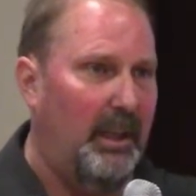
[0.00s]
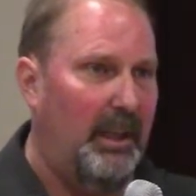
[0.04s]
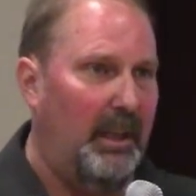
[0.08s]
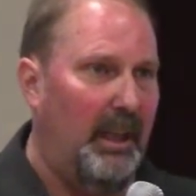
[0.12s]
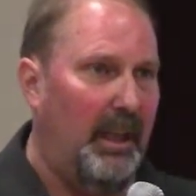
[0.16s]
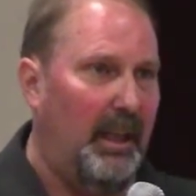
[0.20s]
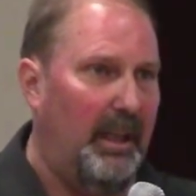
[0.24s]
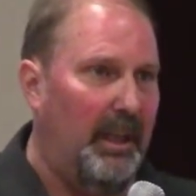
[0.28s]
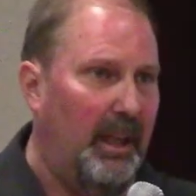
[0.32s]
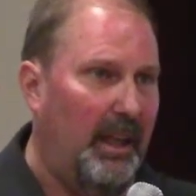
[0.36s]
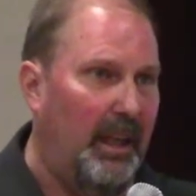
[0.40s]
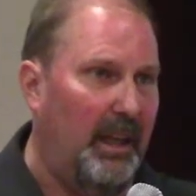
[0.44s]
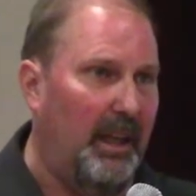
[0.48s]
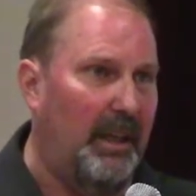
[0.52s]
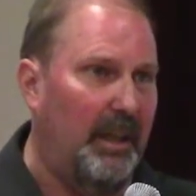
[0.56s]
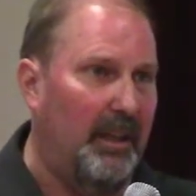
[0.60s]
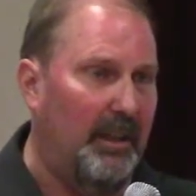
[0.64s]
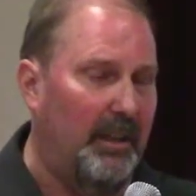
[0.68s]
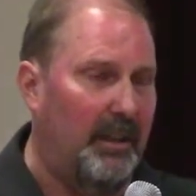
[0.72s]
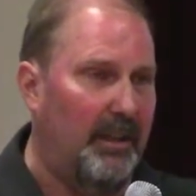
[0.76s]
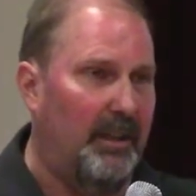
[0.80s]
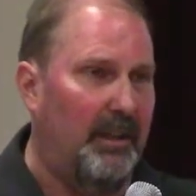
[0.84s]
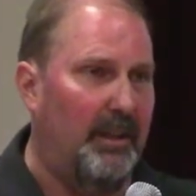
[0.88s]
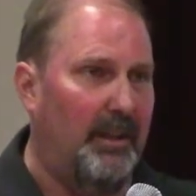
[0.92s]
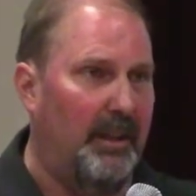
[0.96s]
And then
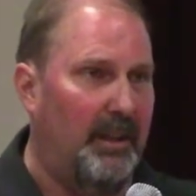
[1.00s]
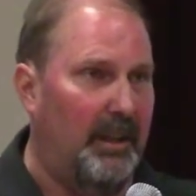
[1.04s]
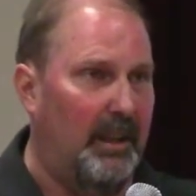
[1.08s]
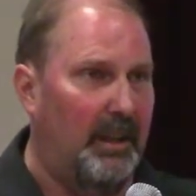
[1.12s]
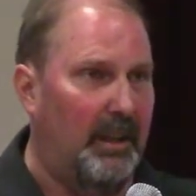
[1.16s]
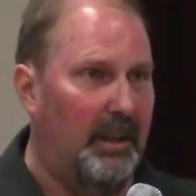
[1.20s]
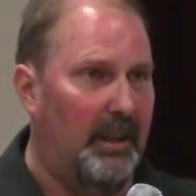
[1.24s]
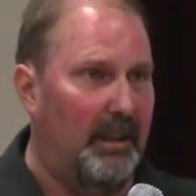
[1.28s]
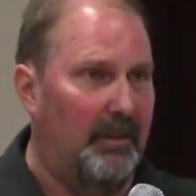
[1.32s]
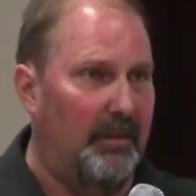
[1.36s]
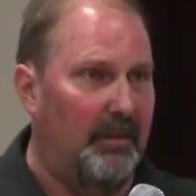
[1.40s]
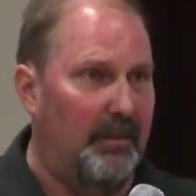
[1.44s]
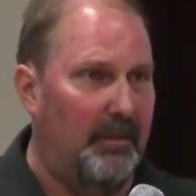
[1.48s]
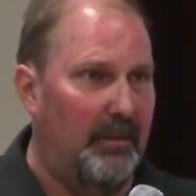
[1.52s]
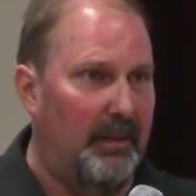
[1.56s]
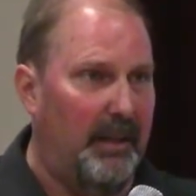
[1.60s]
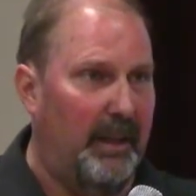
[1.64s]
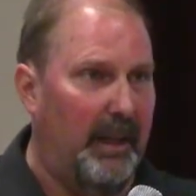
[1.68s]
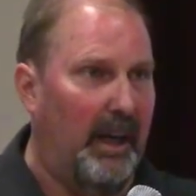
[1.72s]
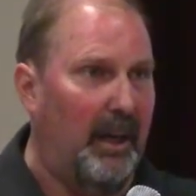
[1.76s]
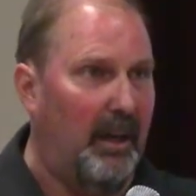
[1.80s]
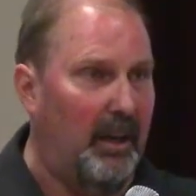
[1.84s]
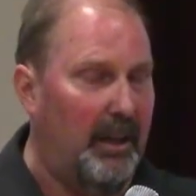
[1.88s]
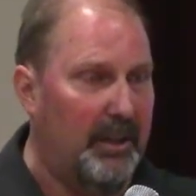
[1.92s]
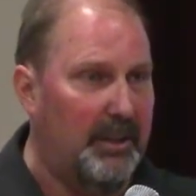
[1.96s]
the
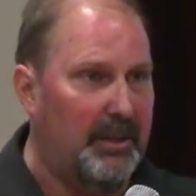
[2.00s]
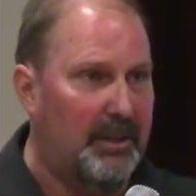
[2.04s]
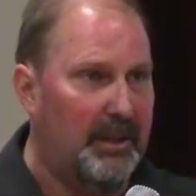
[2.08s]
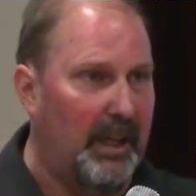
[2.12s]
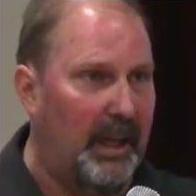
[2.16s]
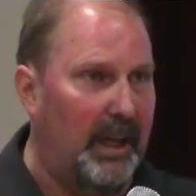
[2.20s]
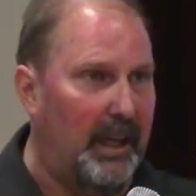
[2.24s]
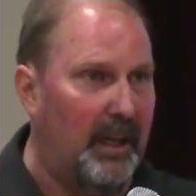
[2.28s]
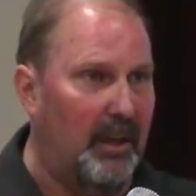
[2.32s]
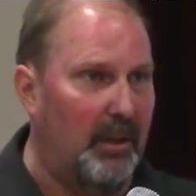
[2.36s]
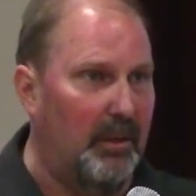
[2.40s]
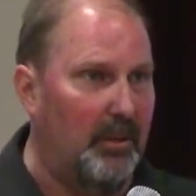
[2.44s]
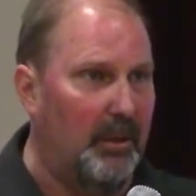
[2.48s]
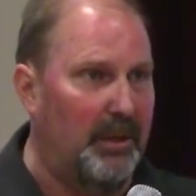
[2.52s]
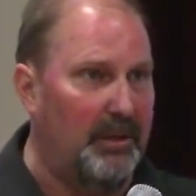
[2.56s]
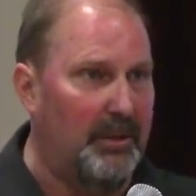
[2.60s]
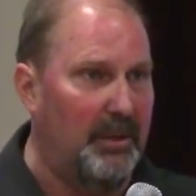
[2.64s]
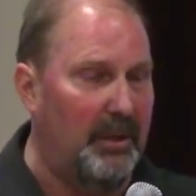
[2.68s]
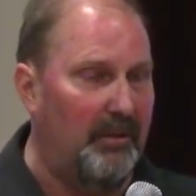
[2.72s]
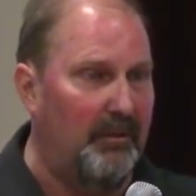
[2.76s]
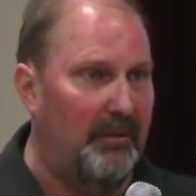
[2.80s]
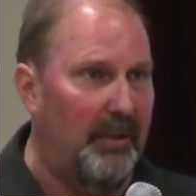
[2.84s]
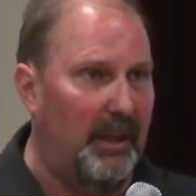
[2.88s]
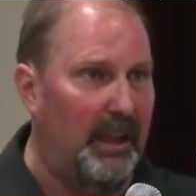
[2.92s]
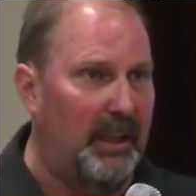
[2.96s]
airless tire was
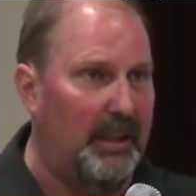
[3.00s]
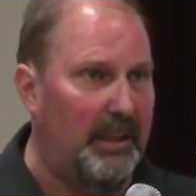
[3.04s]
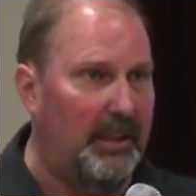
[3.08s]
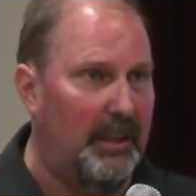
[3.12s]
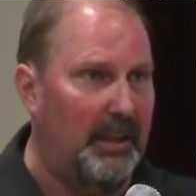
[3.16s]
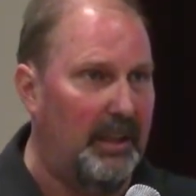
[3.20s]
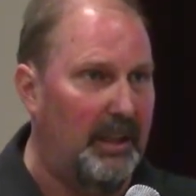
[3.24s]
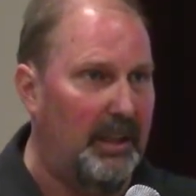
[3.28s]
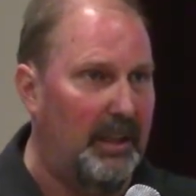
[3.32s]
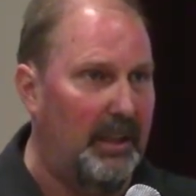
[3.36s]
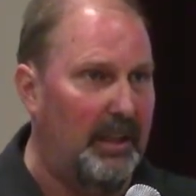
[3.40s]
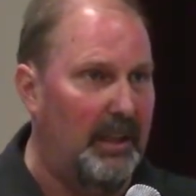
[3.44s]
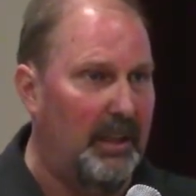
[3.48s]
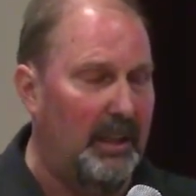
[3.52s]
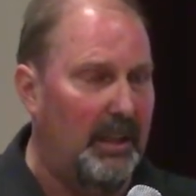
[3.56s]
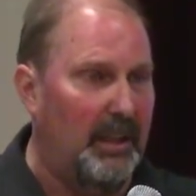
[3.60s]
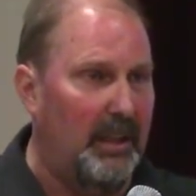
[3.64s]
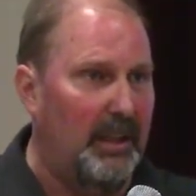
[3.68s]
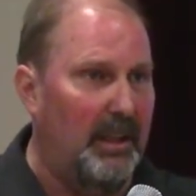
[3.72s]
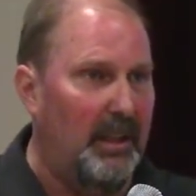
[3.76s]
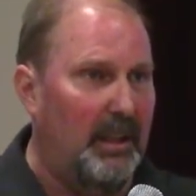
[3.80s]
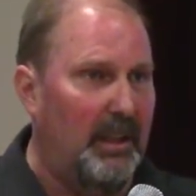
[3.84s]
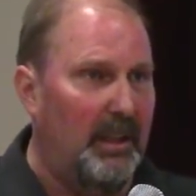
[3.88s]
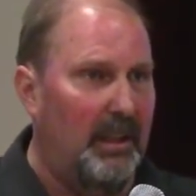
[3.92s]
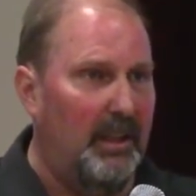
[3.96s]
invented,
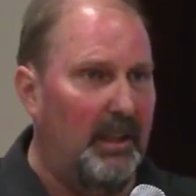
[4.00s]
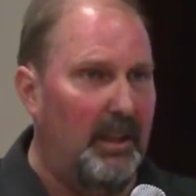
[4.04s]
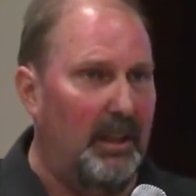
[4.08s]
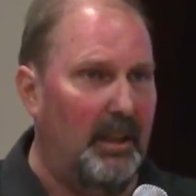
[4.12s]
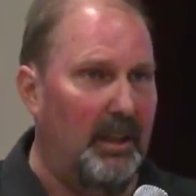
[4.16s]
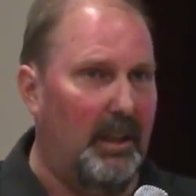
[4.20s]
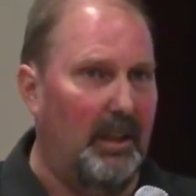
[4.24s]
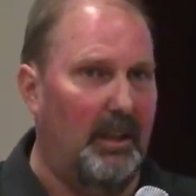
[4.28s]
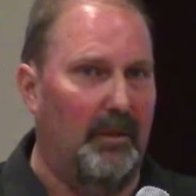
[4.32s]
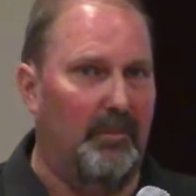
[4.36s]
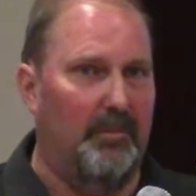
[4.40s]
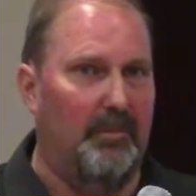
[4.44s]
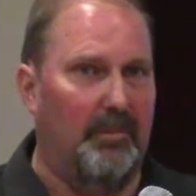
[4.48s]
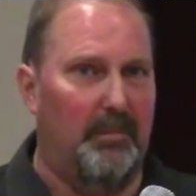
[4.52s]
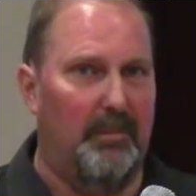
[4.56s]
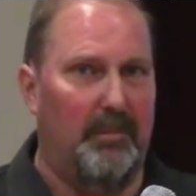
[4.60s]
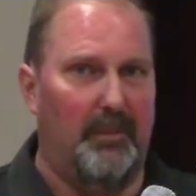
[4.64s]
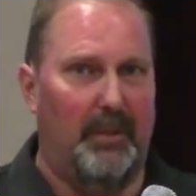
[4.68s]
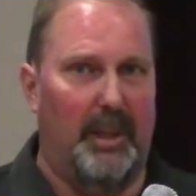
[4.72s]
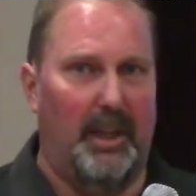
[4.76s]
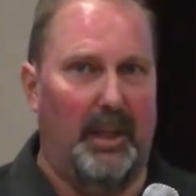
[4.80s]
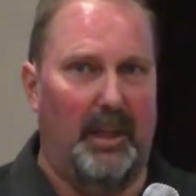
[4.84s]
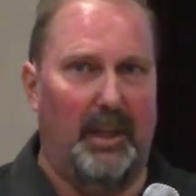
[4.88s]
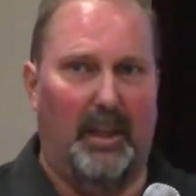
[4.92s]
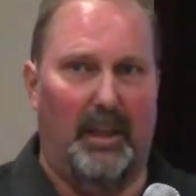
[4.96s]
the,
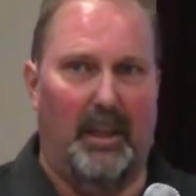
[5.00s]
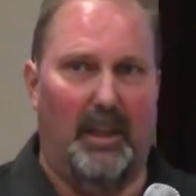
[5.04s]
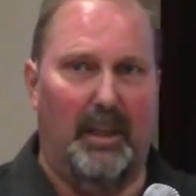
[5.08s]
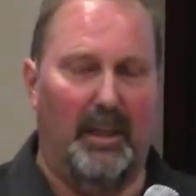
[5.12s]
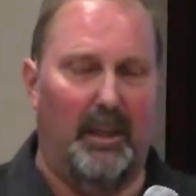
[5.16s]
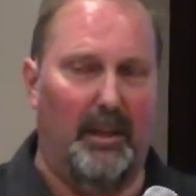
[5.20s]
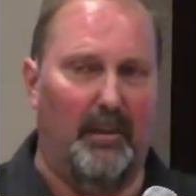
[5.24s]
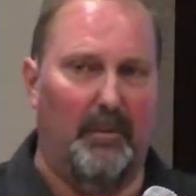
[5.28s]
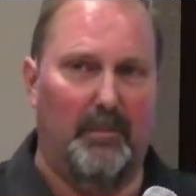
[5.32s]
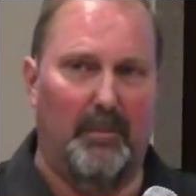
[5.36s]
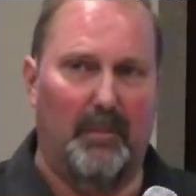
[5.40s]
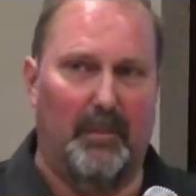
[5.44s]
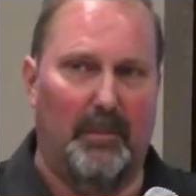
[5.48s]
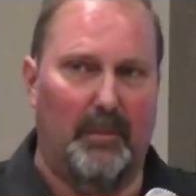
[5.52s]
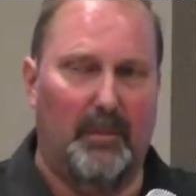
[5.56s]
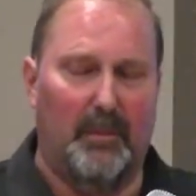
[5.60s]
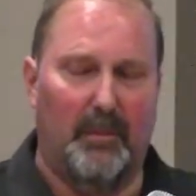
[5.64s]
the, and